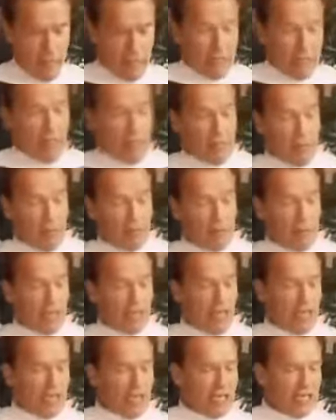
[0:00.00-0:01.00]
Some people
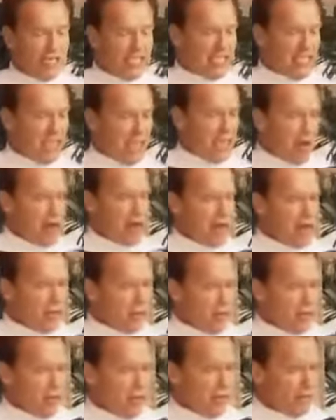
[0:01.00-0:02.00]
say it is scary
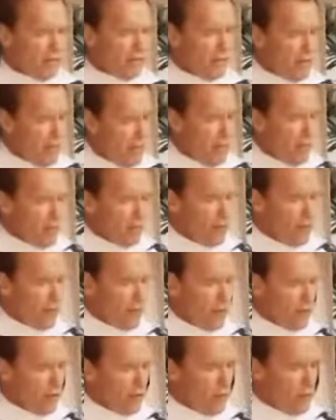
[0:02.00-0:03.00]
to leave the comfort
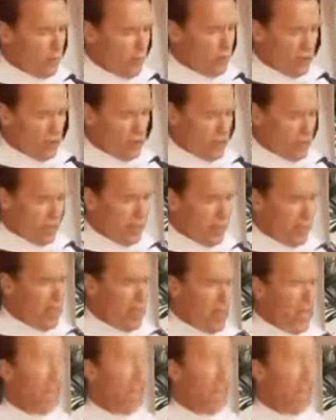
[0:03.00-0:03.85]
of the university